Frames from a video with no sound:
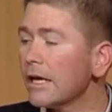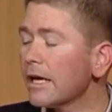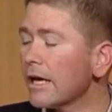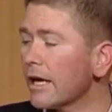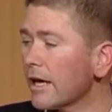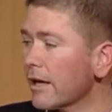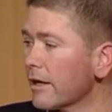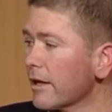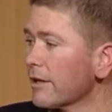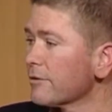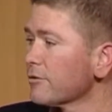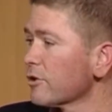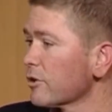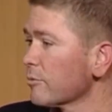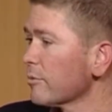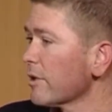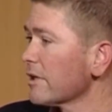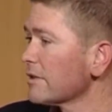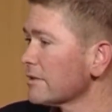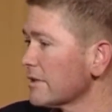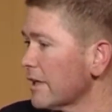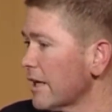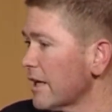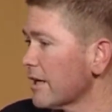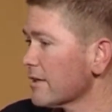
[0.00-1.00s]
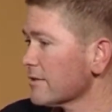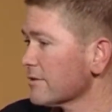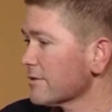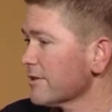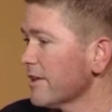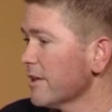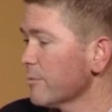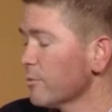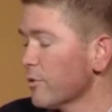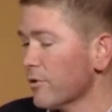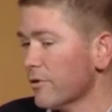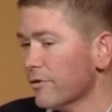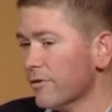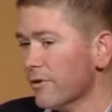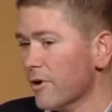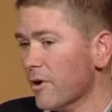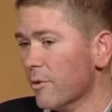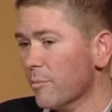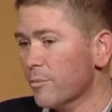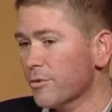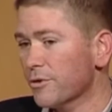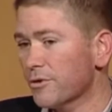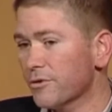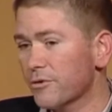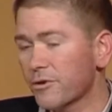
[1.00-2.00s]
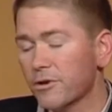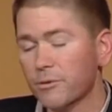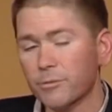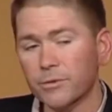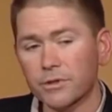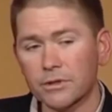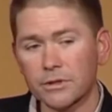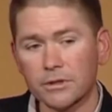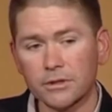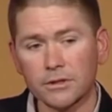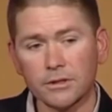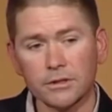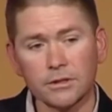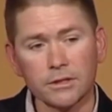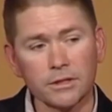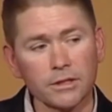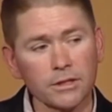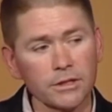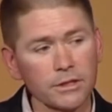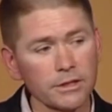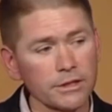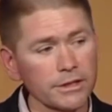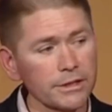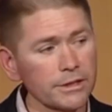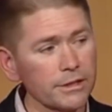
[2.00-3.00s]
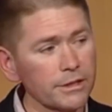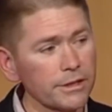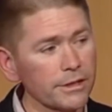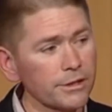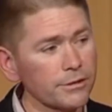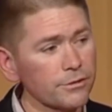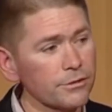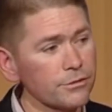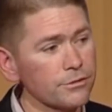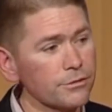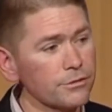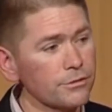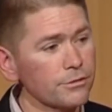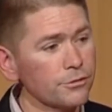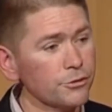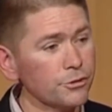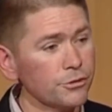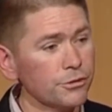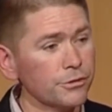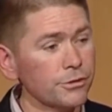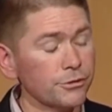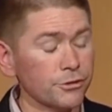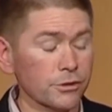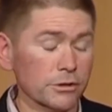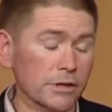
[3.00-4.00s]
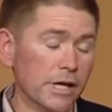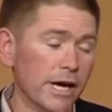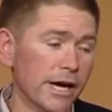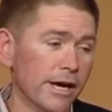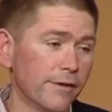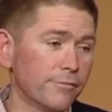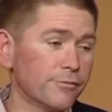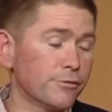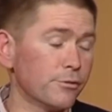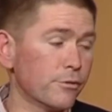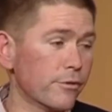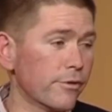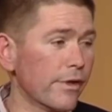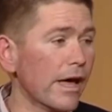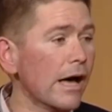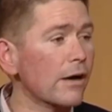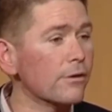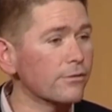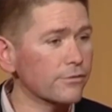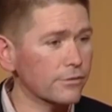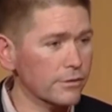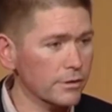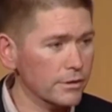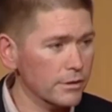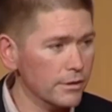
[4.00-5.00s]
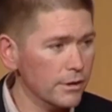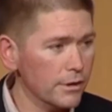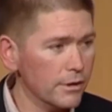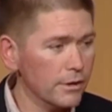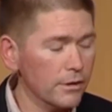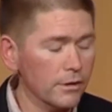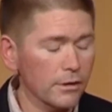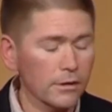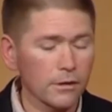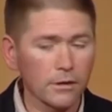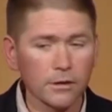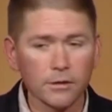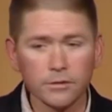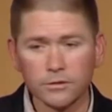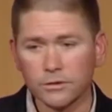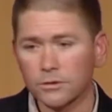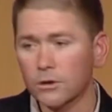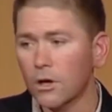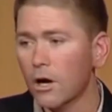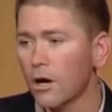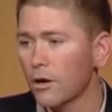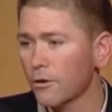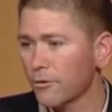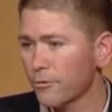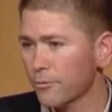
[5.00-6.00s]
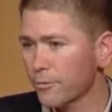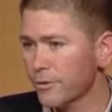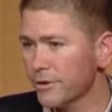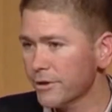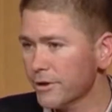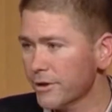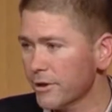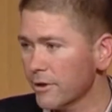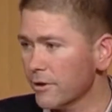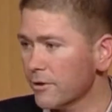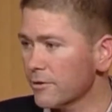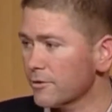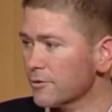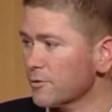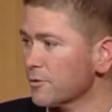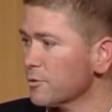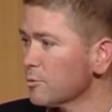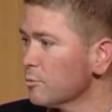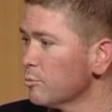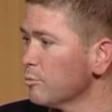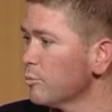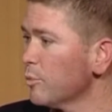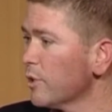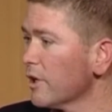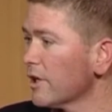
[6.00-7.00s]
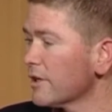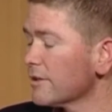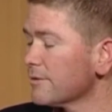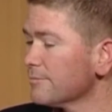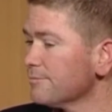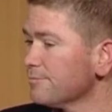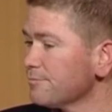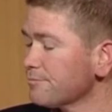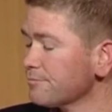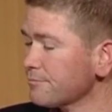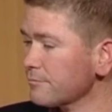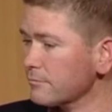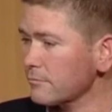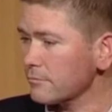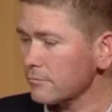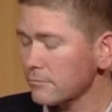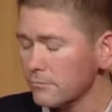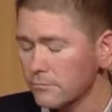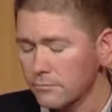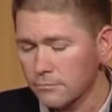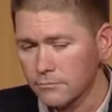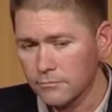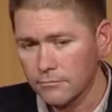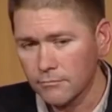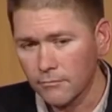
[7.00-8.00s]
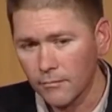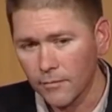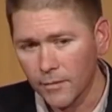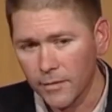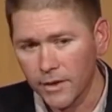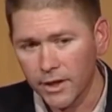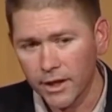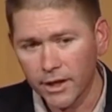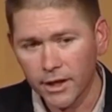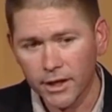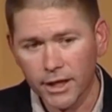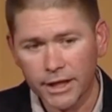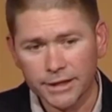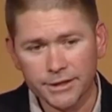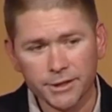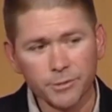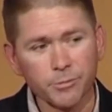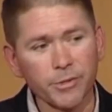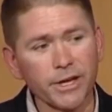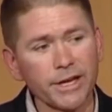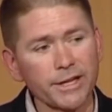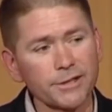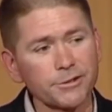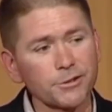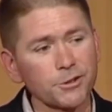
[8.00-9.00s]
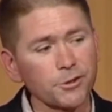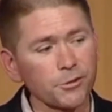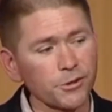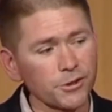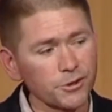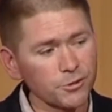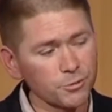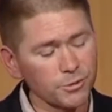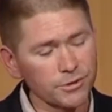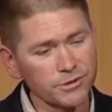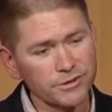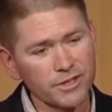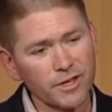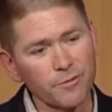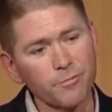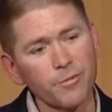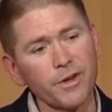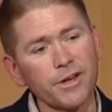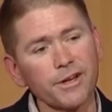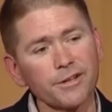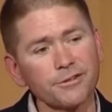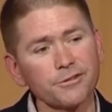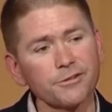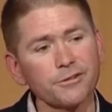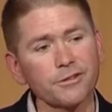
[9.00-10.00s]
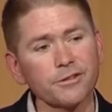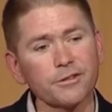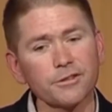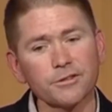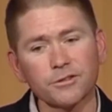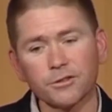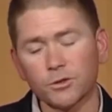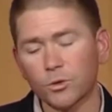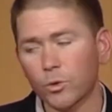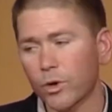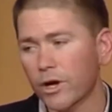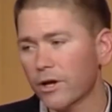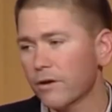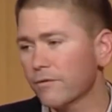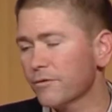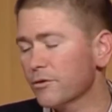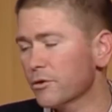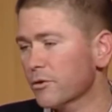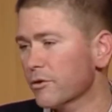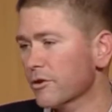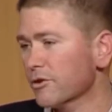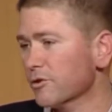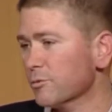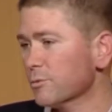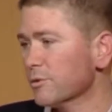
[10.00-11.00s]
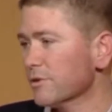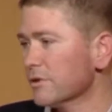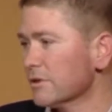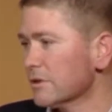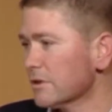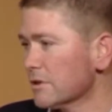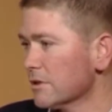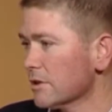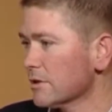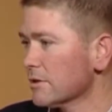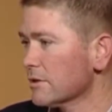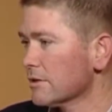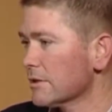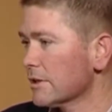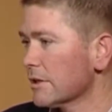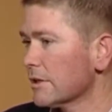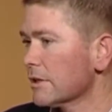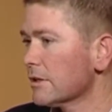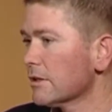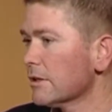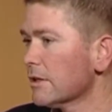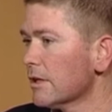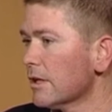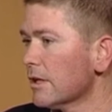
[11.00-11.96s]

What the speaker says: and I took my last chemotherapy treatment in July of 2000. It was a long 3 years, but I did make it to Christmas. I've made it to quite a few Christmases since then.